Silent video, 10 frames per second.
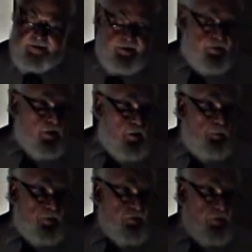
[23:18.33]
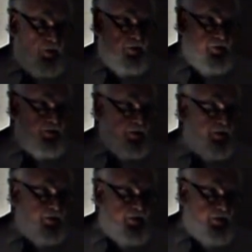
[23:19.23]
10 all belong
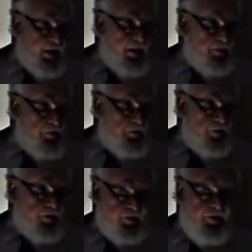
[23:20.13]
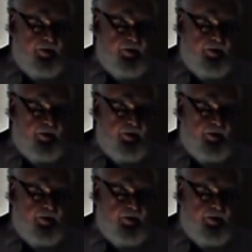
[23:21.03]
to categories